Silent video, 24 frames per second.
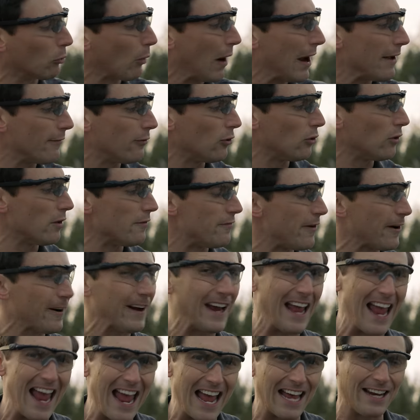rifle, a very
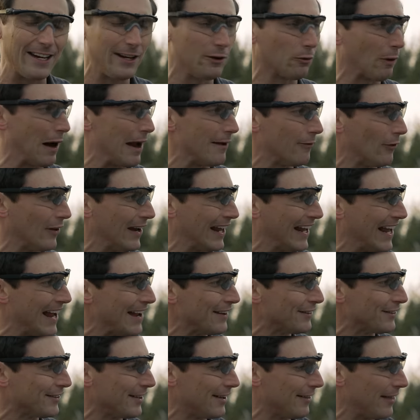handy rifle, and I
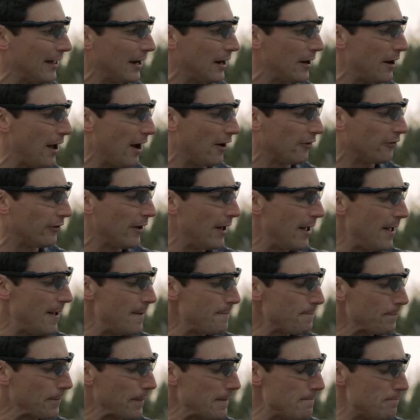can't say that enough,
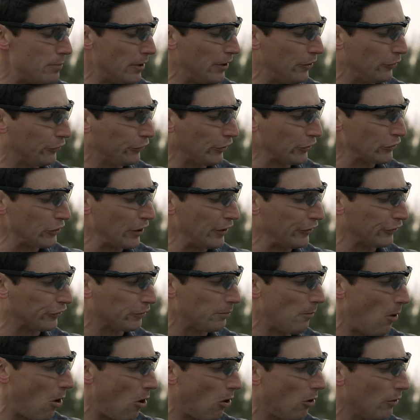but it is such a
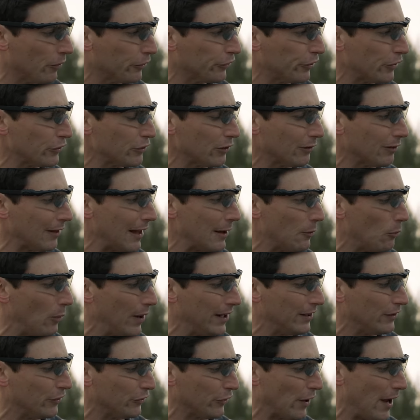small, such a
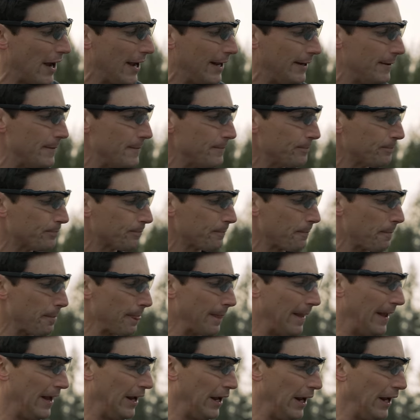lightweight design.
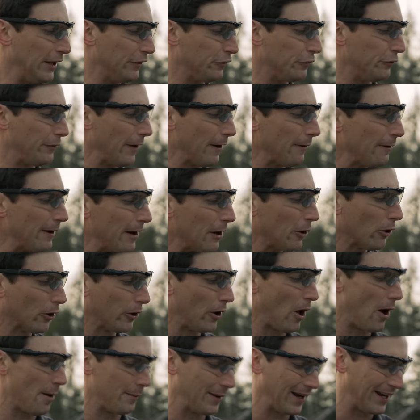It's very
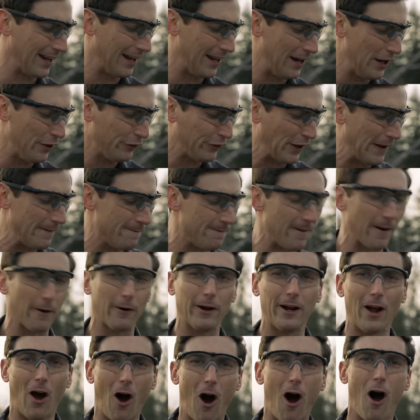ergonomic. It is a
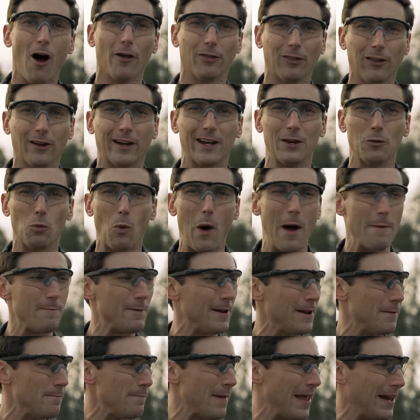very odd looking
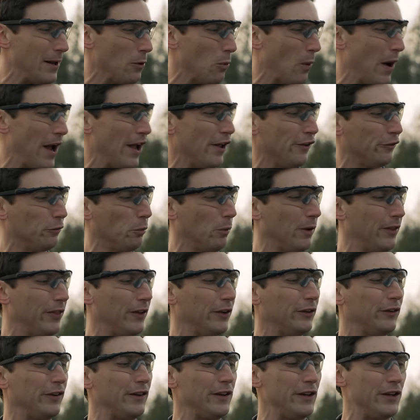weapon in many ways with
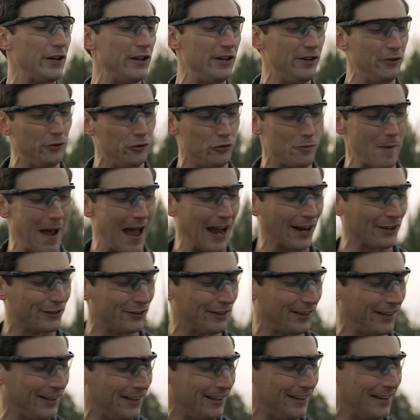its huge
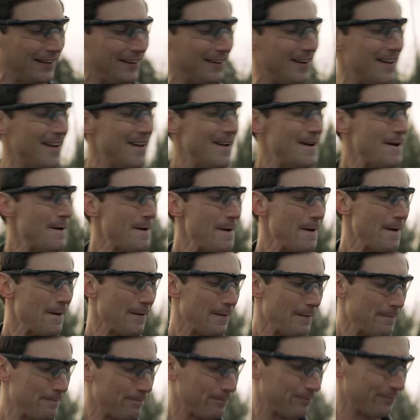magazine and,
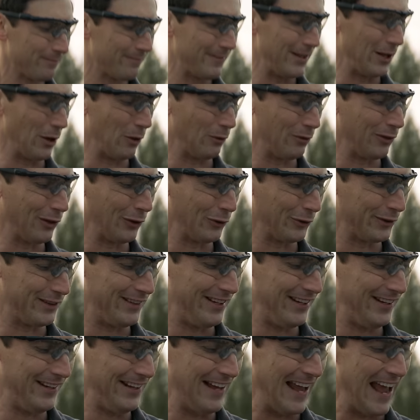you know, little
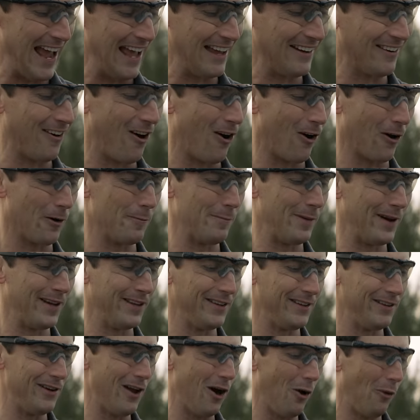teeny handguard, but
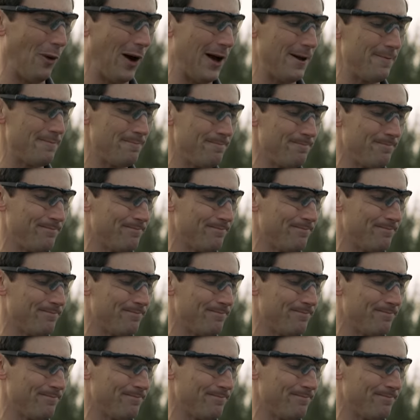you know what?